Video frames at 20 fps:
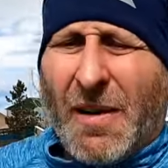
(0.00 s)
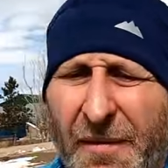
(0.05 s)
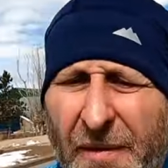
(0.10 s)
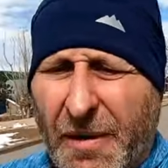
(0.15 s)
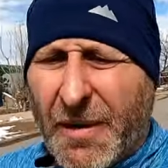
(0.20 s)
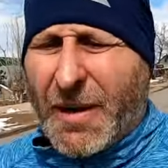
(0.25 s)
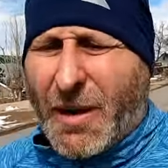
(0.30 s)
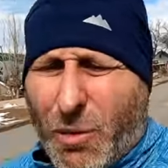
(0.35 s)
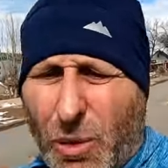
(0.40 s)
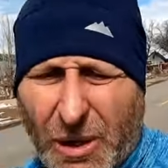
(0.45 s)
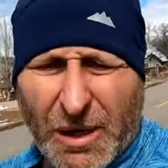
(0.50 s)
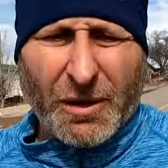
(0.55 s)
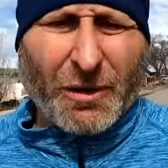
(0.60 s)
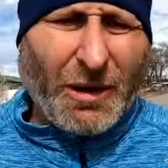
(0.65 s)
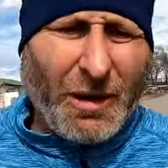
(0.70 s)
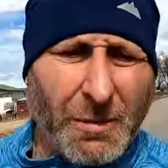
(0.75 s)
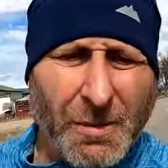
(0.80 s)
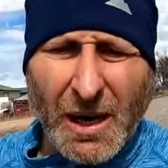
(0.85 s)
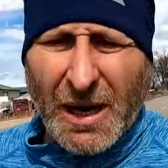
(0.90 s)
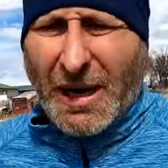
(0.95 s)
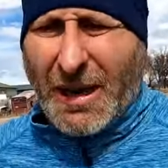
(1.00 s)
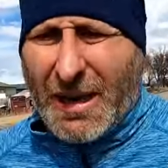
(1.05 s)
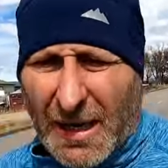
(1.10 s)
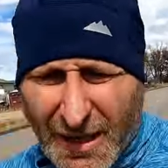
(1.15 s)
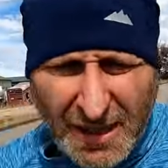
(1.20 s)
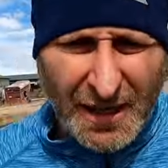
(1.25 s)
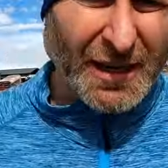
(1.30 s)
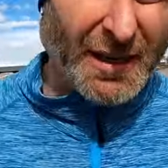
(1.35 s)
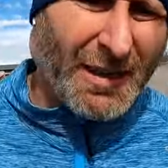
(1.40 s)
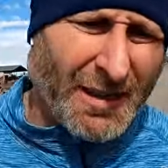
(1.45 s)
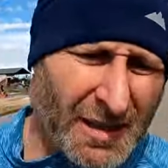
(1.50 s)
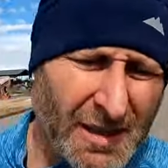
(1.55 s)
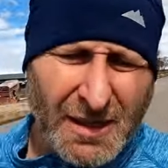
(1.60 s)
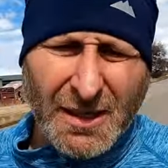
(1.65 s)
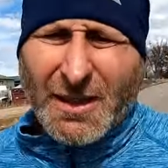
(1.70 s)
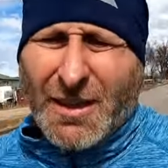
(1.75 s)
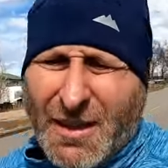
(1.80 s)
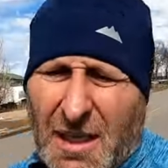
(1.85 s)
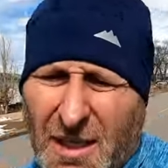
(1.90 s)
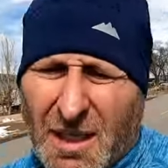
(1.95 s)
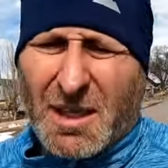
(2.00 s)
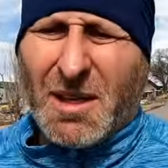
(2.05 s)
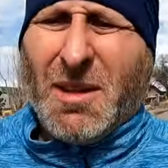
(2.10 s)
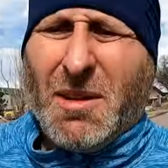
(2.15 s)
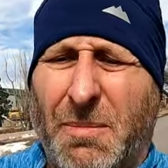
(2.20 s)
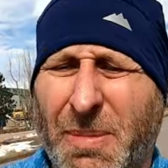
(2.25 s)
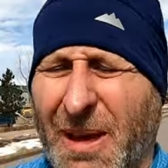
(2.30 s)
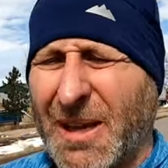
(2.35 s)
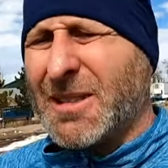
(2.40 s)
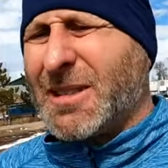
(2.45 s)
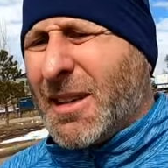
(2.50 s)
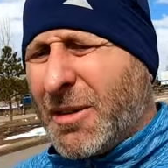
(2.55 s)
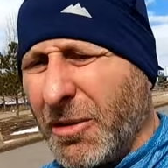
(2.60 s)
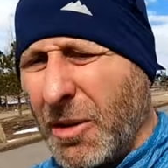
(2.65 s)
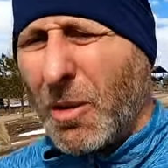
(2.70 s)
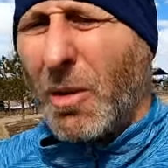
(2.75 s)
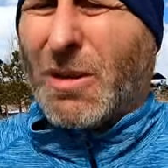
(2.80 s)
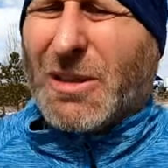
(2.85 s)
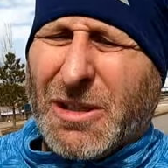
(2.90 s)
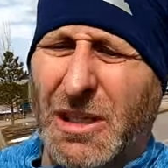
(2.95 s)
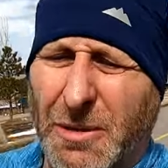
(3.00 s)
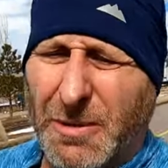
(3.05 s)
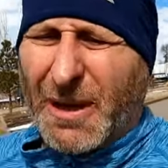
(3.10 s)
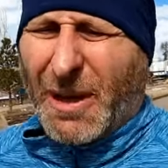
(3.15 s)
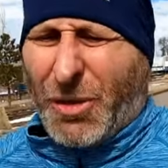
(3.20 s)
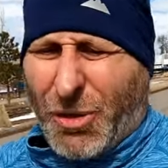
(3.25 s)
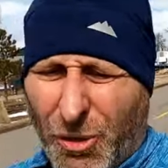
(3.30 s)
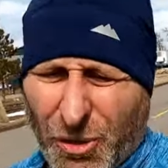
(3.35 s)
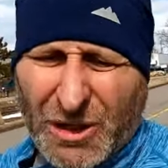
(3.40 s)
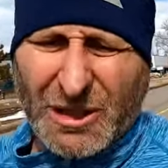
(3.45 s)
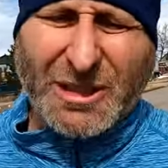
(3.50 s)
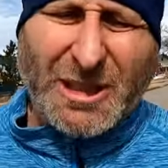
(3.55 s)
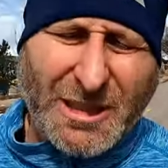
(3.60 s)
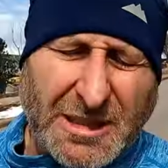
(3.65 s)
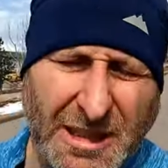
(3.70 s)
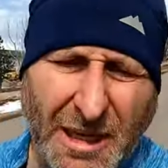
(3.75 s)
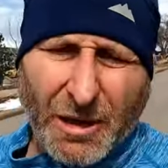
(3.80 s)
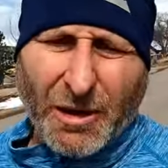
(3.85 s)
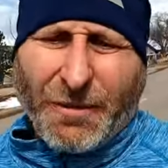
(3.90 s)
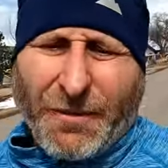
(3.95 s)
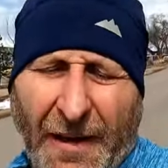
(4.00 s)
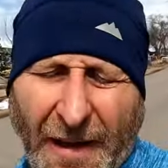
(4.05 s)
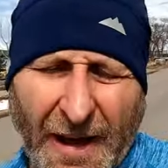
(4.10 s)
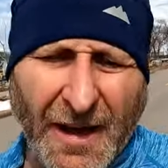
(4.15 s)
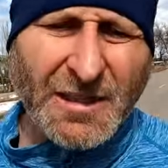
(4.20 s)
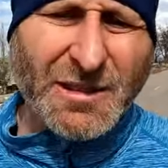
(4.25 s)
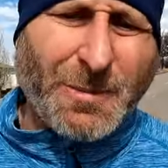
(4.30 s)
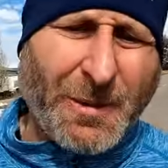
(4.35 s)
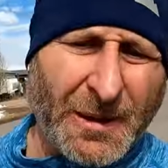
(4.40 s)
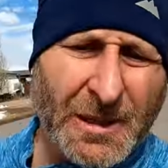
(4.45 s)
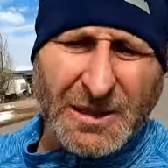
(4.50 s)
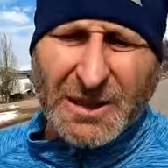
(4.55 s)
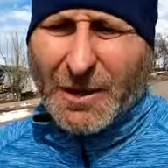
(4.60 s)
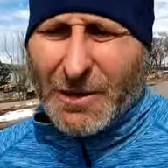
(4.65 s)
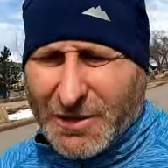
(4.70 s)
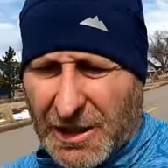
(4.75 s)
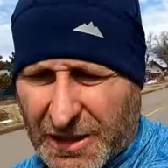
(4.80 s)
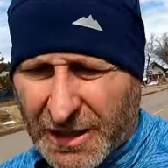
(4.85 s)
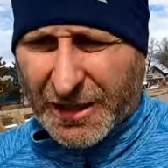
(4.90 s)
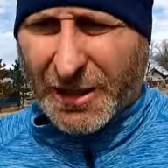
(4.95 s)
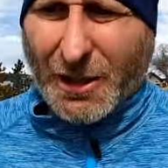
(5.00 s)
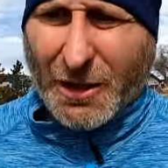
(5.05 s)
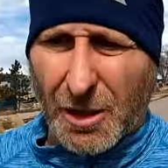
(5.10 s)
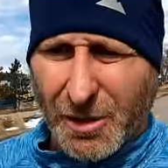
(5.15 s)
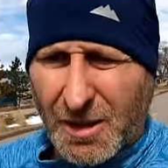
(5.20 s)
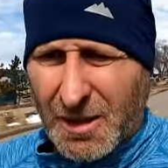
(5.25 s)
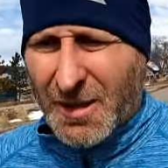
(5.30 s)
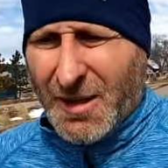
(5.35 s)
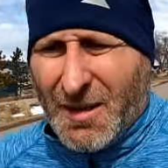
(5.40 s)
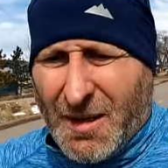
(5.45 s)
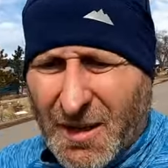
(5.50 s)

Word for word: very quickly my, basically what was gonna be a 36-hour fast, because I was gonna go,